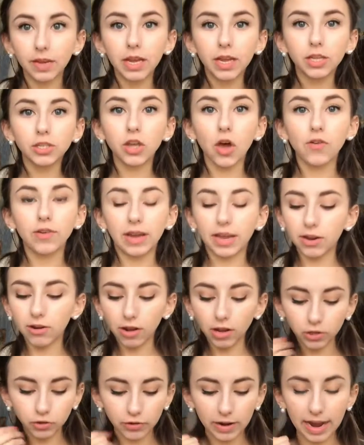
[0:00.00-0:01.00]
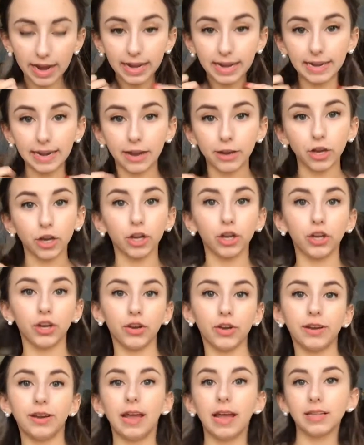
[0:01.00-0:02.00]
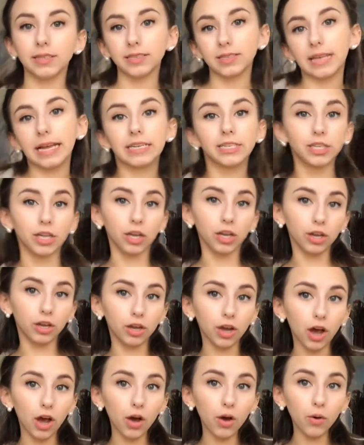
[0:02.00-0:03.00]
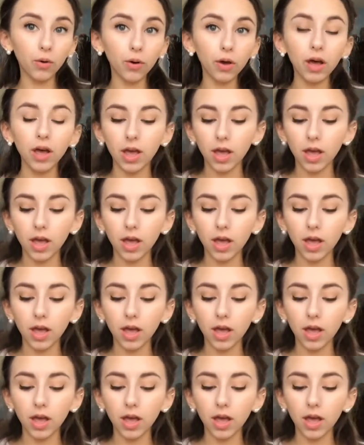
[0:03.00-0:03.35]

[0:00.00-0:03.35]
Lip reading: So now you're all dried, now you're good and set to go,